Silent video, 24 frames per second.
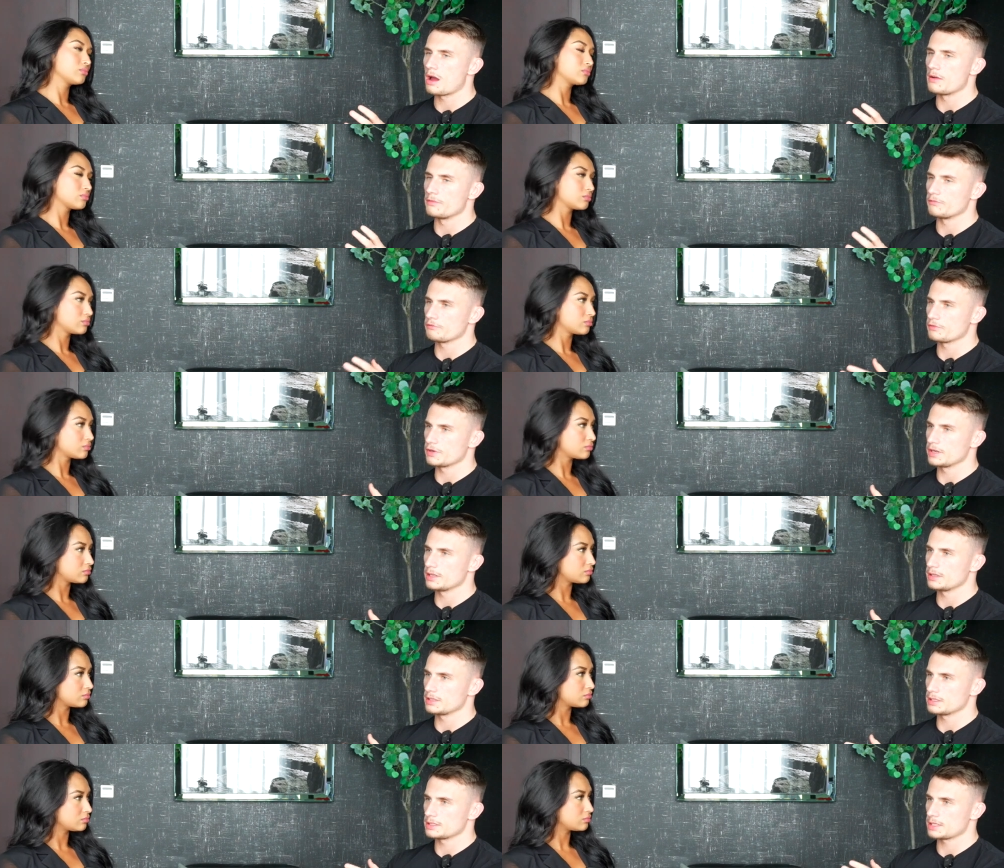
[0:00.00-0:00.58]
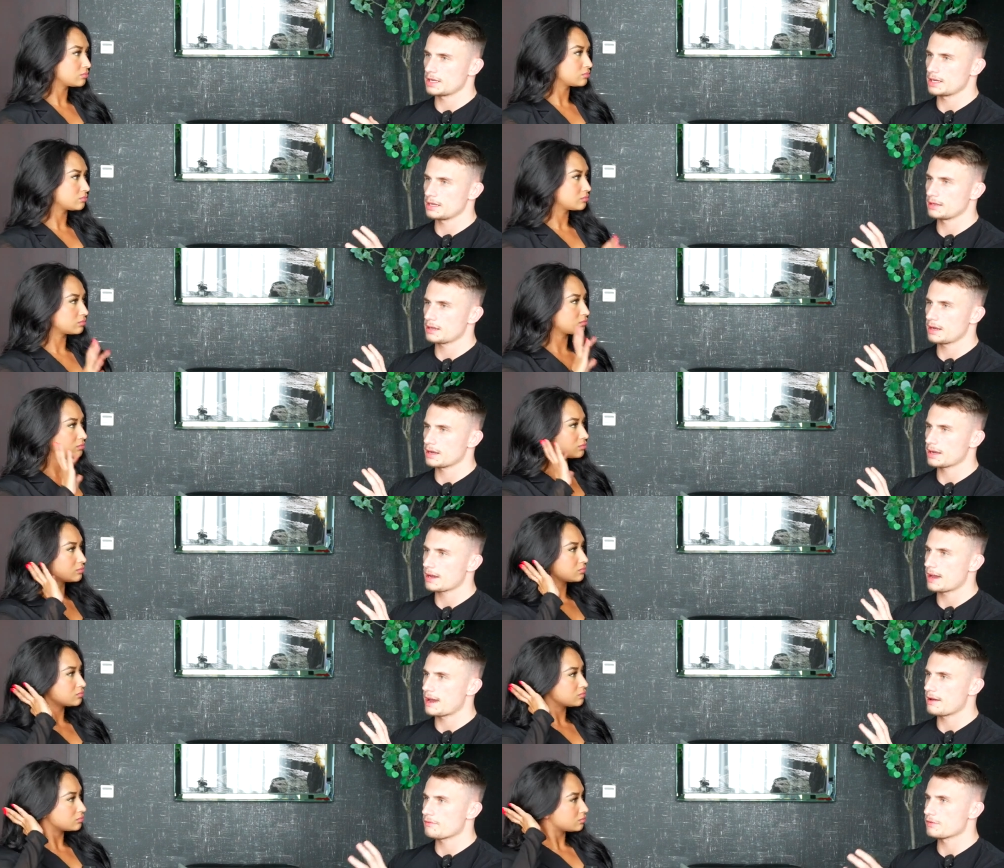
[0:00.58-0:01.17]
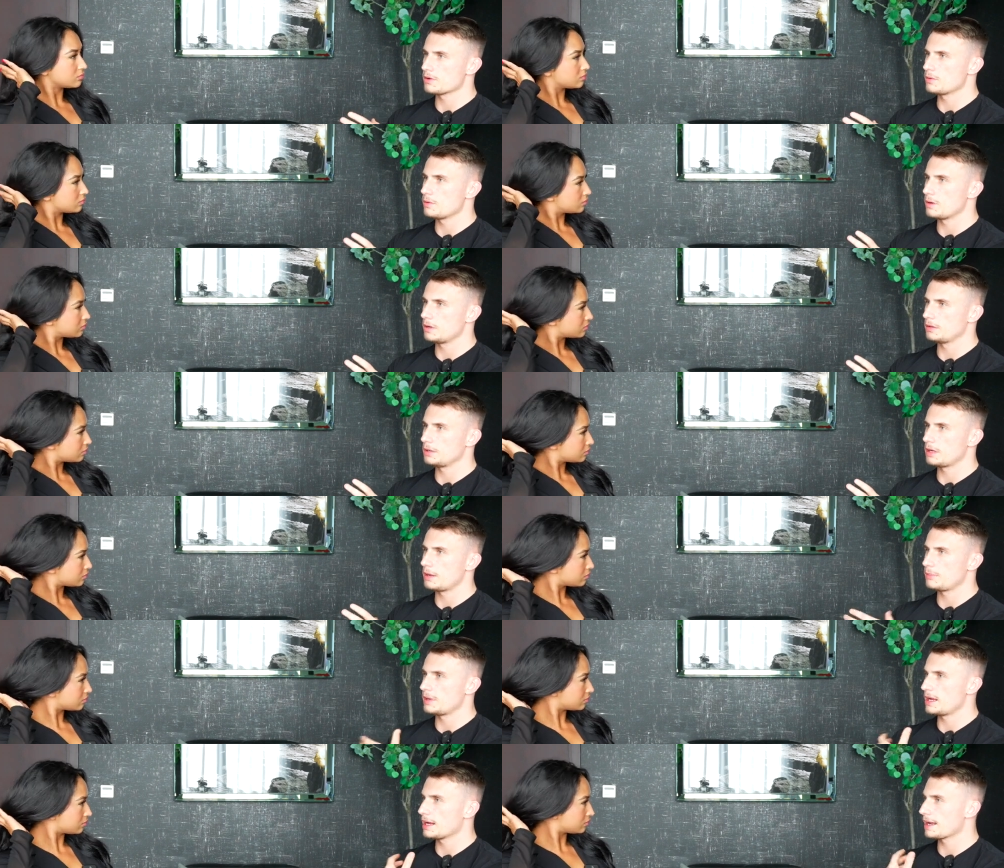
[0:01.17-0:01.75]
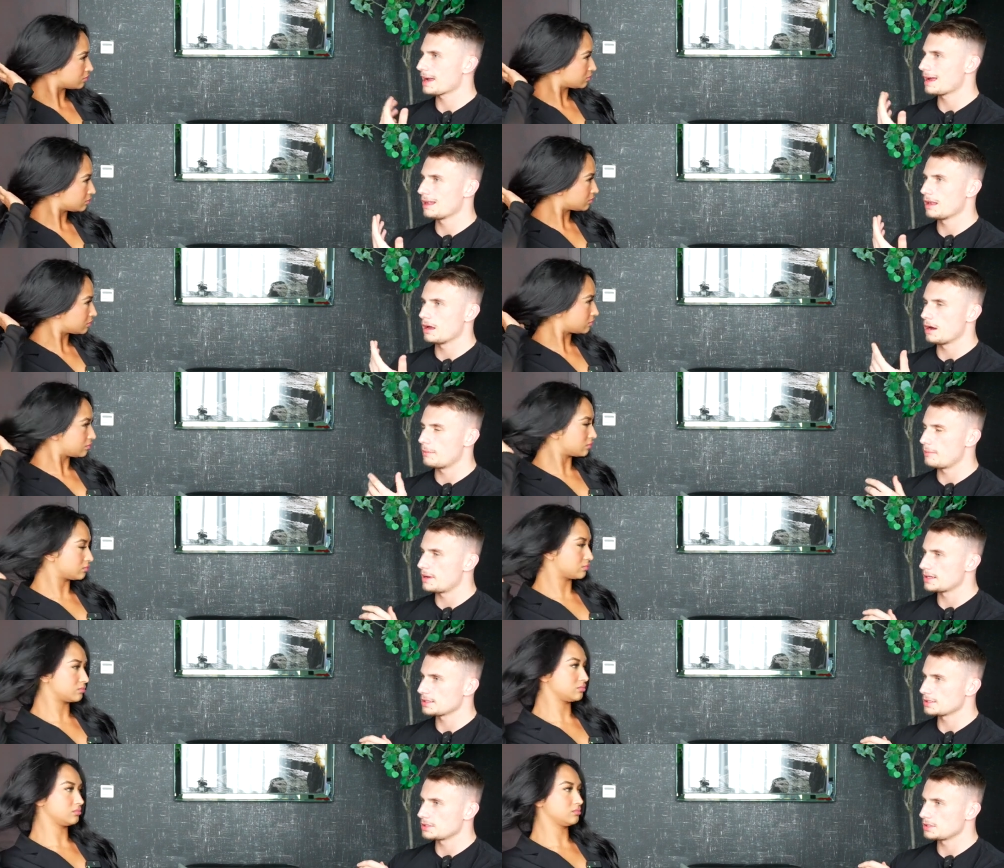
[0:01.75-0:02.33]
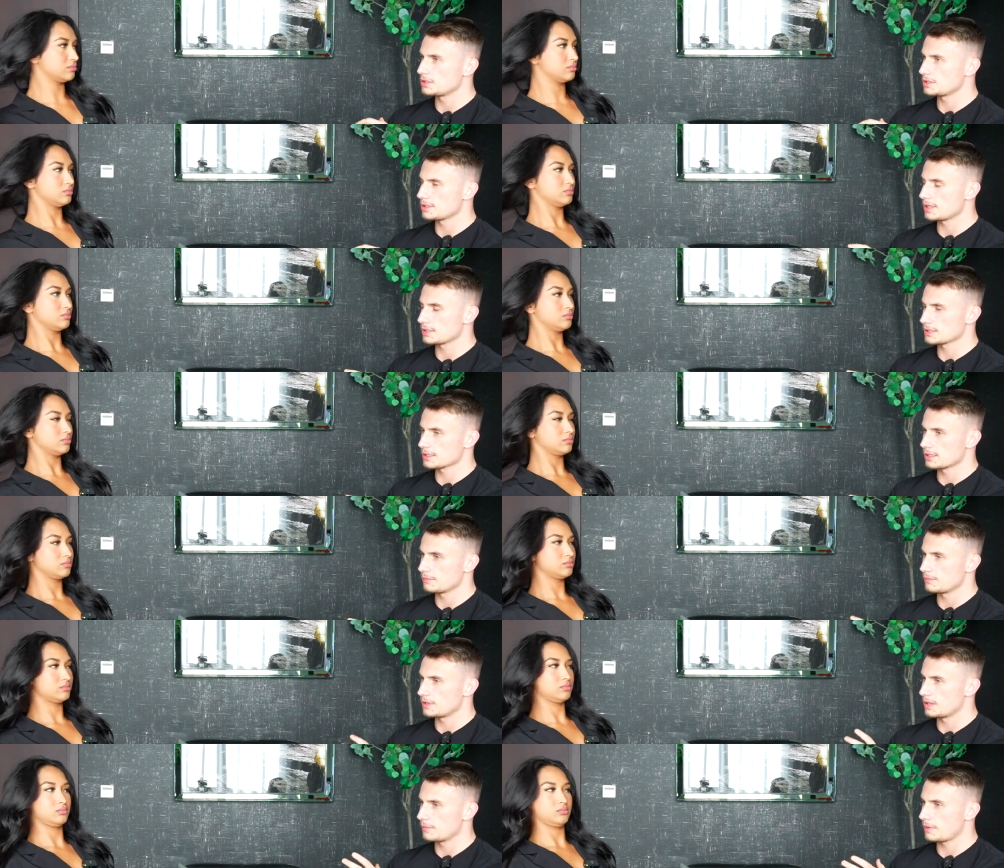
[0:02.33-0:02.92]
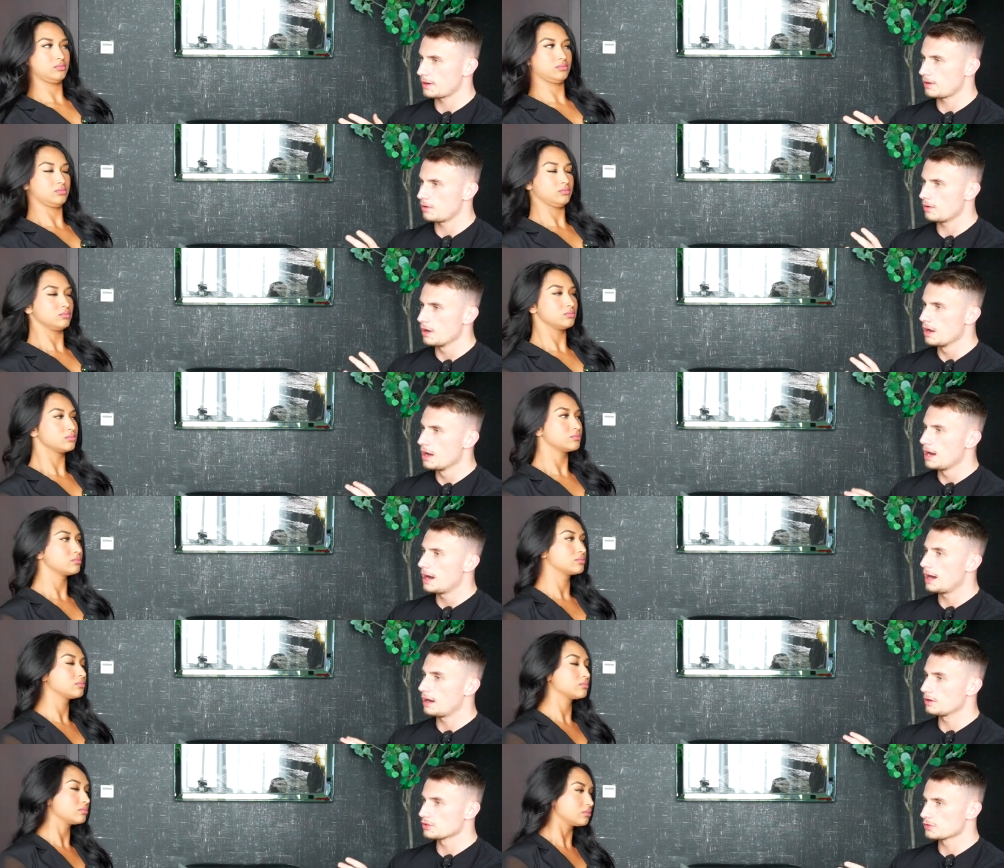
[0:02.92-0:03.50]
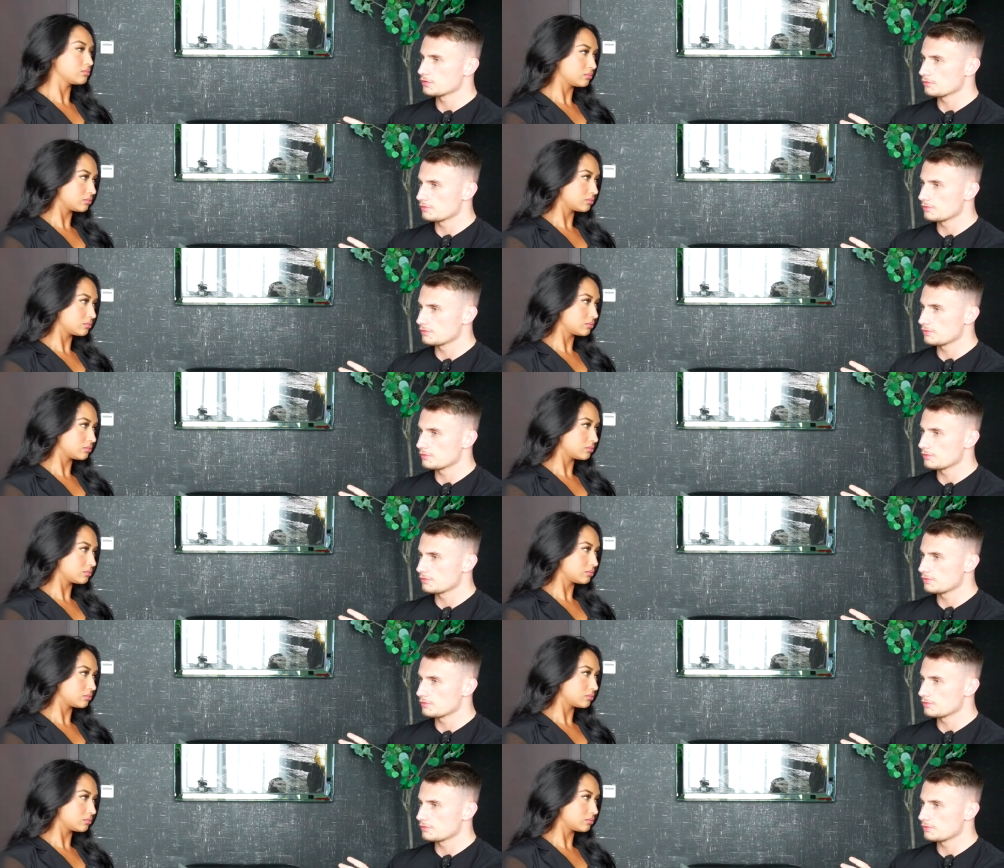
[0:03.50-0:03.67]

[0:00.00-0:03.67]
Speaker 1: in real estate, like everyone, I mean, I get a lot of messages asking me about how's